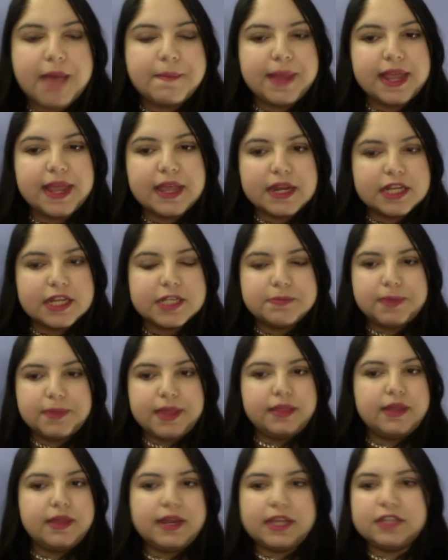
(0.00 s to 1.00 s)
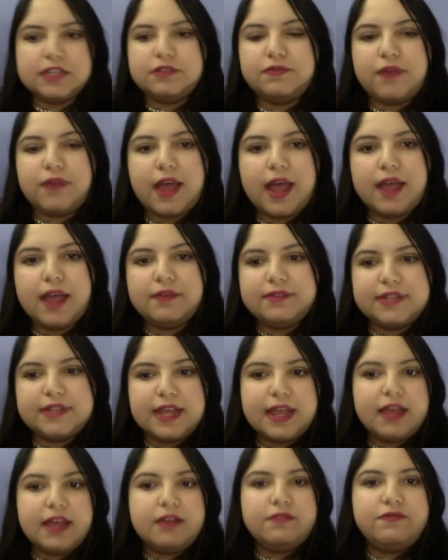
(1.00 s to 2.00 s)
going to spend the next 5,
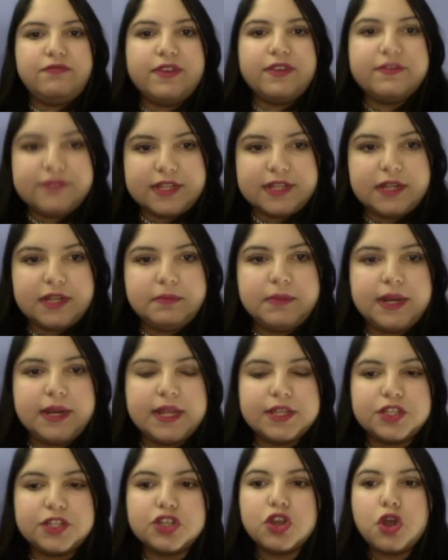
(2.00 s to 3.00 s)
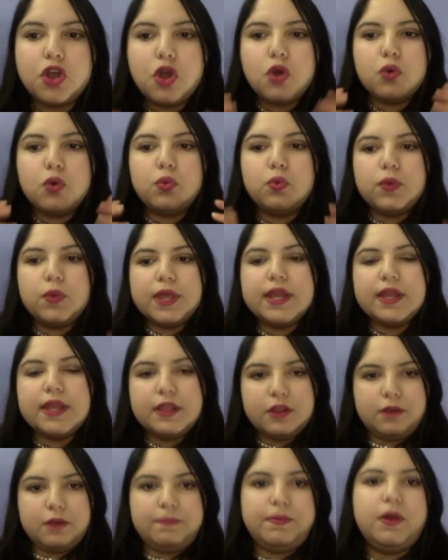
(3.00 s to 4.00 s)
10, 15 minutes
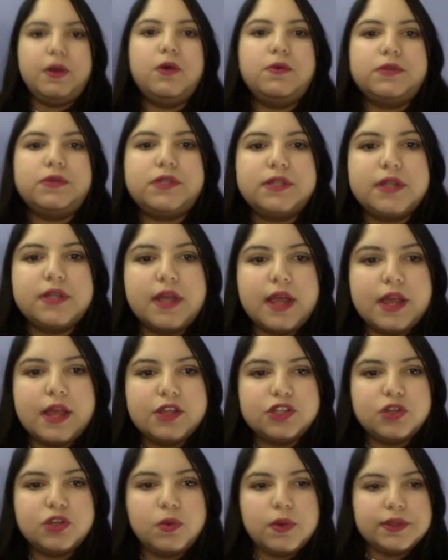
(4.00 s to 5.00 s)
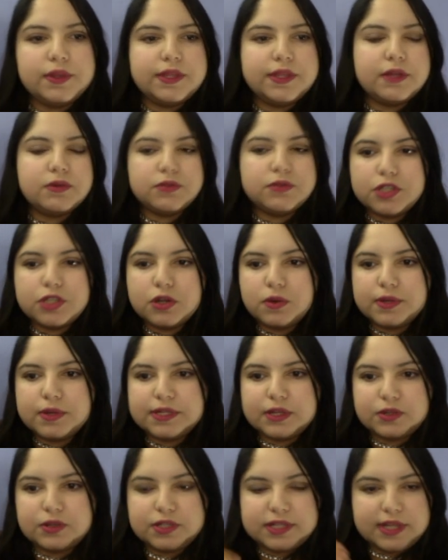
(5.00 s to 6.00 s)
reading your post? So what they'll do is
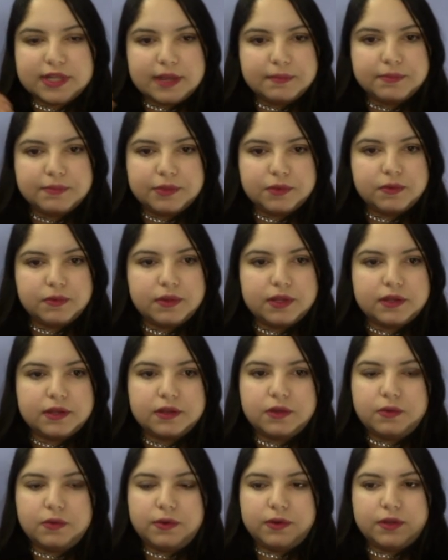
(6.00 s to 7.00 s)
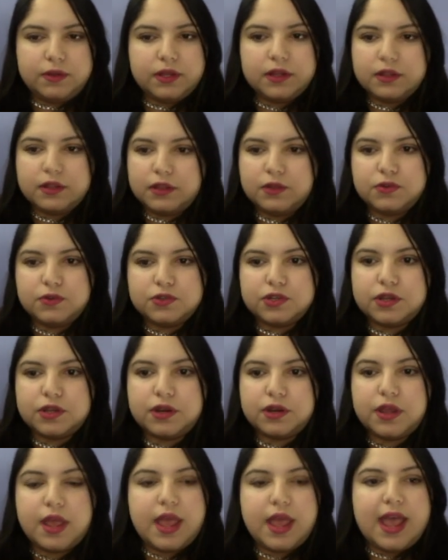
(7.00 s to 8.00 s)
they'll skim through it, go to your
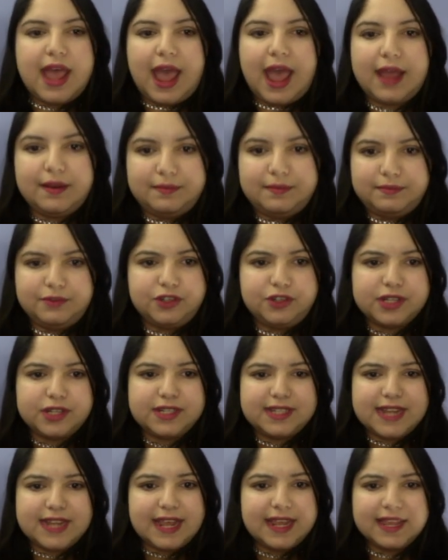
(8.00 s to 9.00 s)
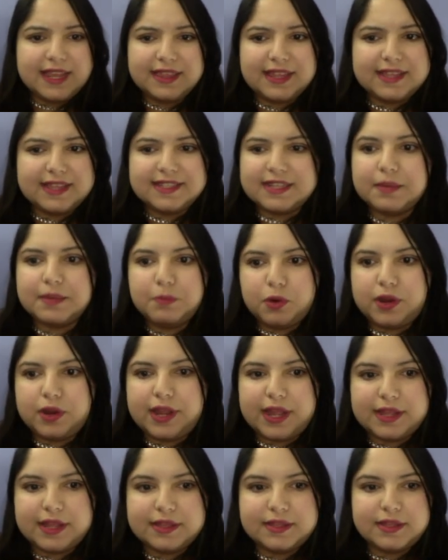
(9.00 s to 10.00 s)
conclusion, and just take in that
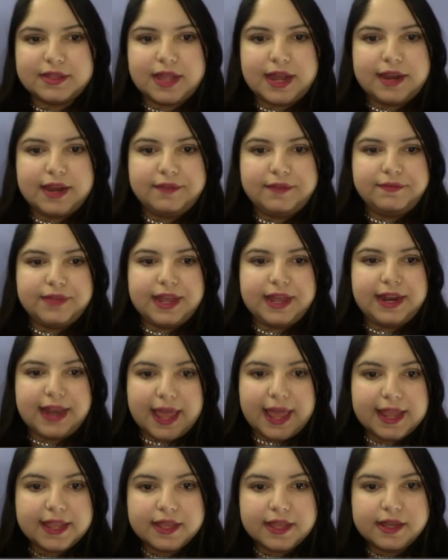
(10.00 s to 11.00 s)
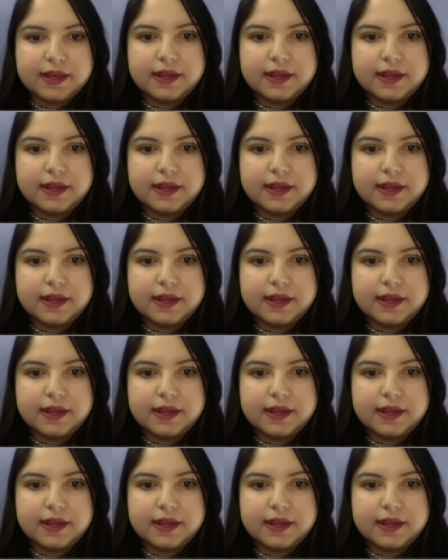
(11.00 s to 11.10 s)
summary. And if they like it,